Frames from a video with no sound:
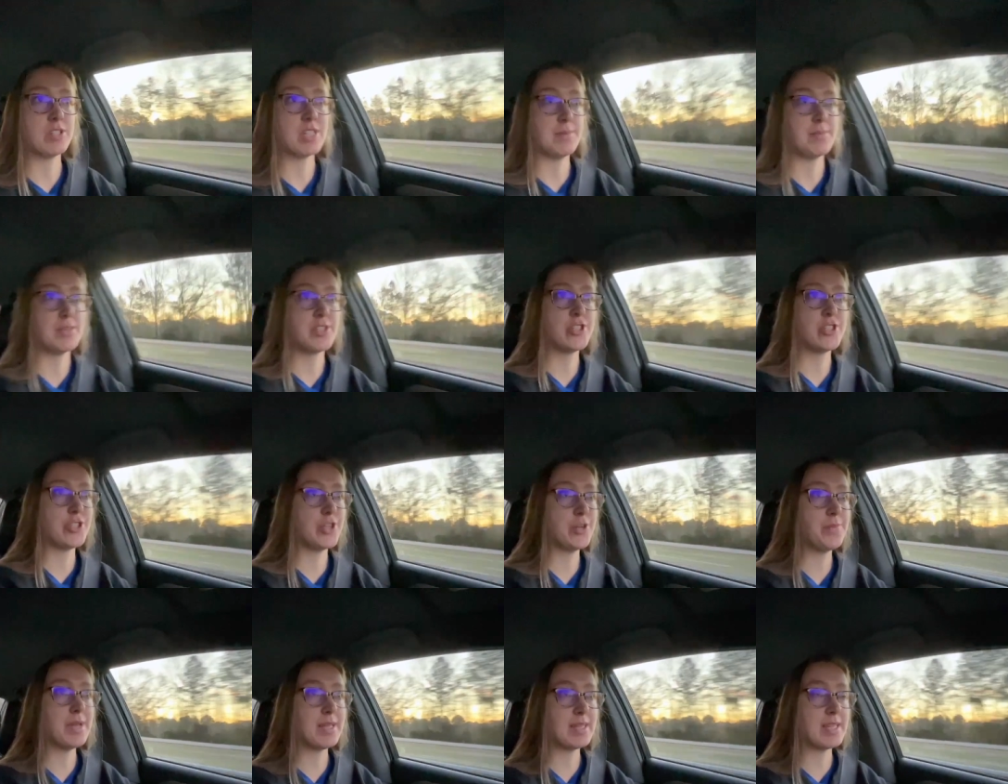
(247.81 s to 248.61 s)
I'm
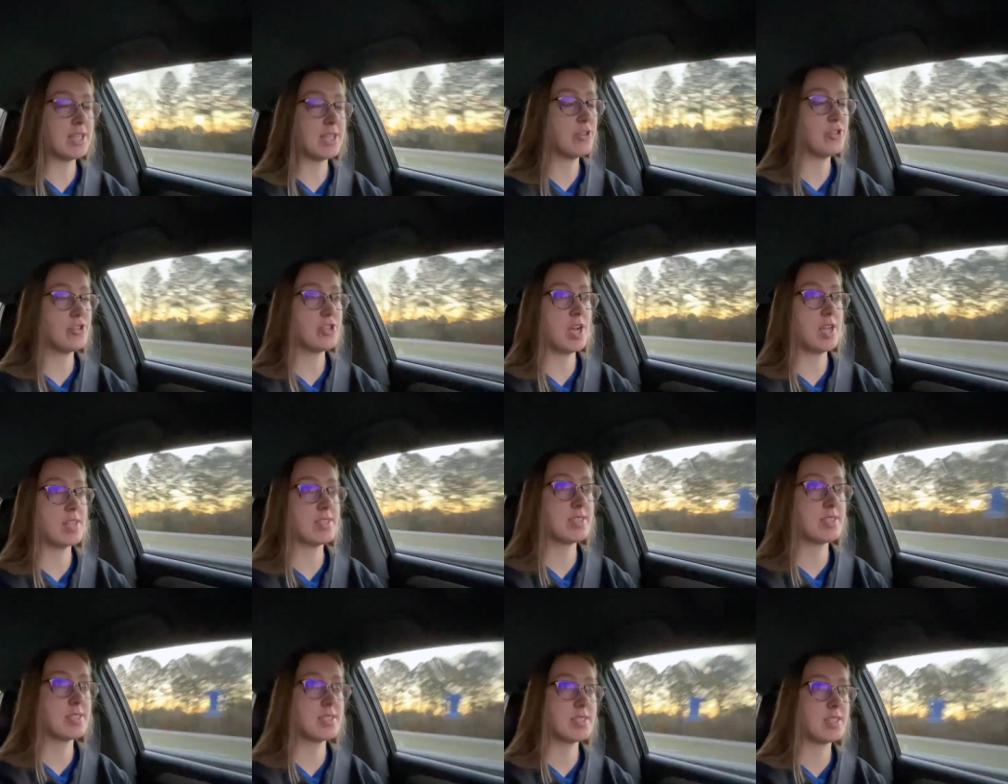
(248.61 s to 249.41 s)
assuming that you
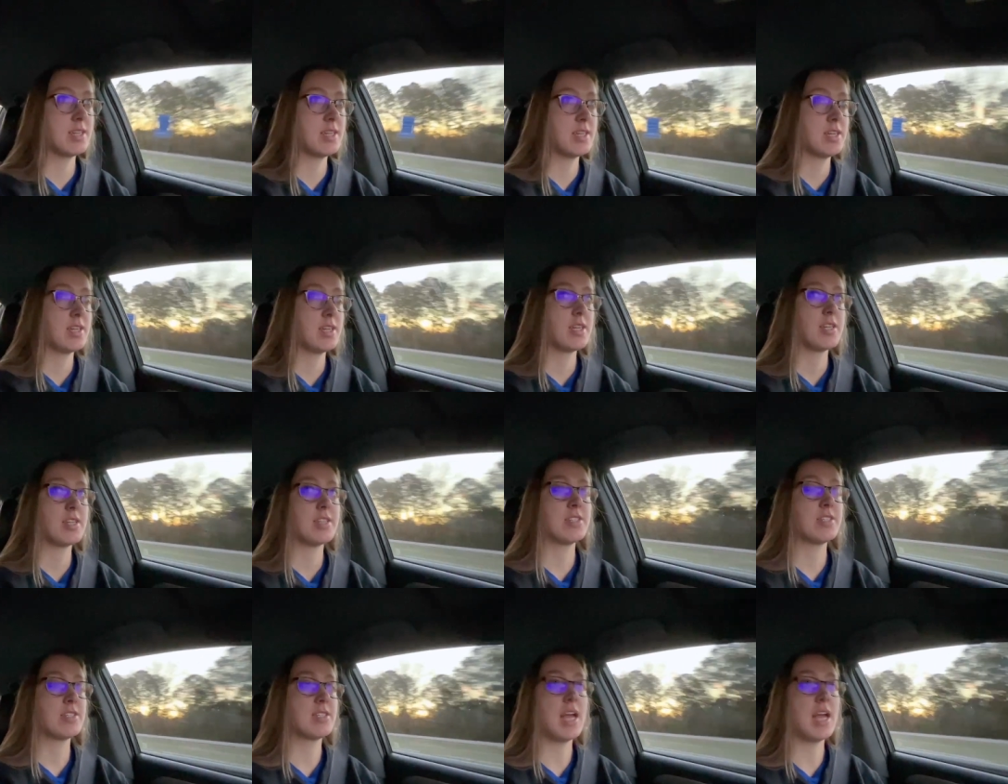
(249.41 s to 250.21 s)
just
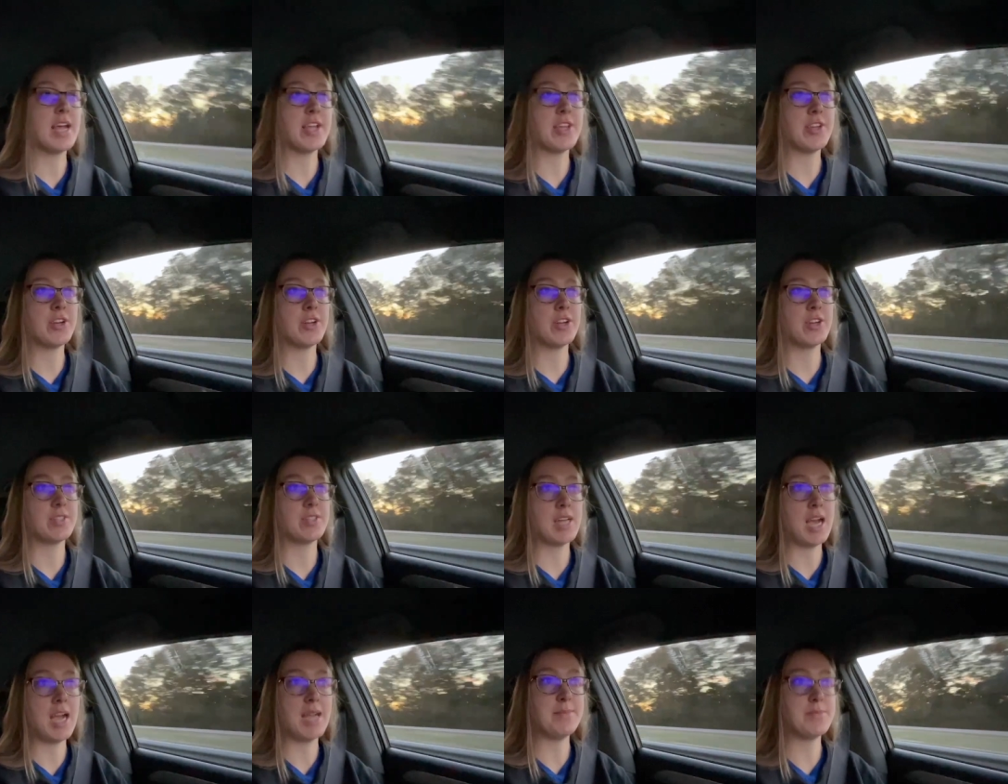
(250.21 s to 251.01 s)
set your
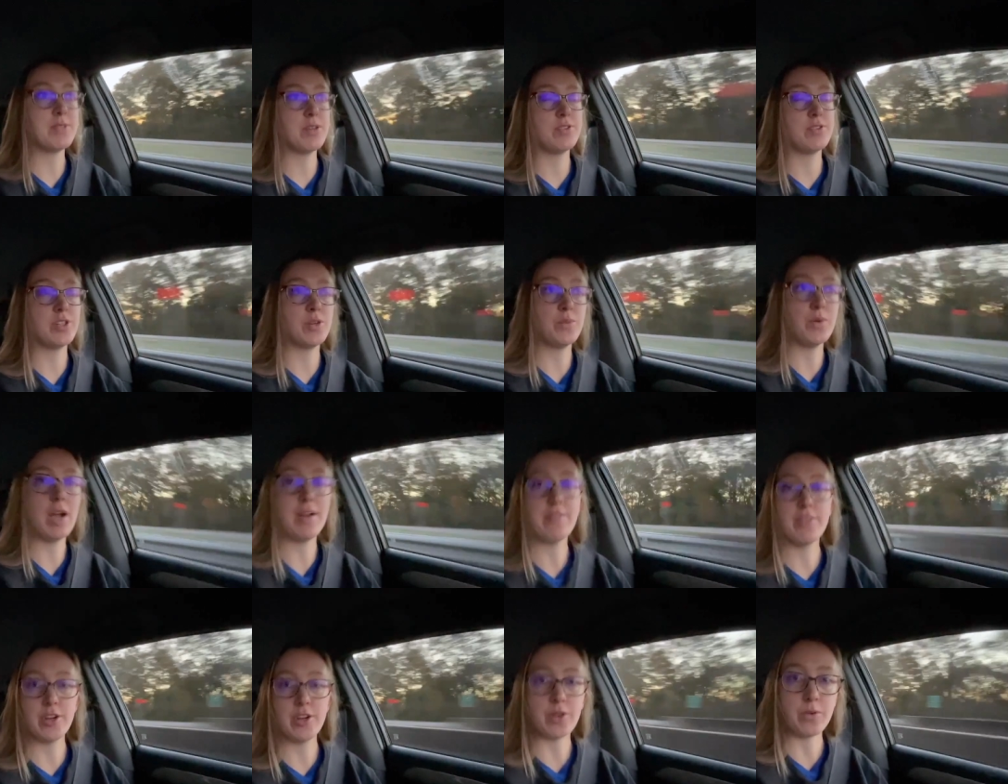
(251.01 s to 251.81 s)
time zone to
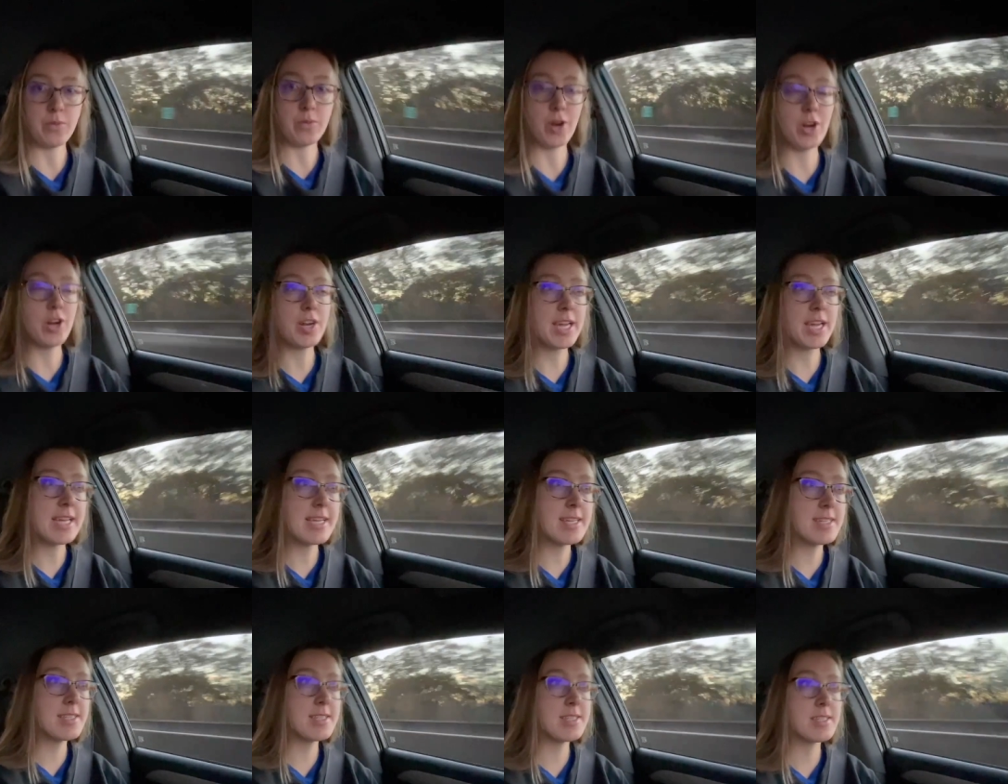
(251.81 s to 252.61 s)
wherever your work is.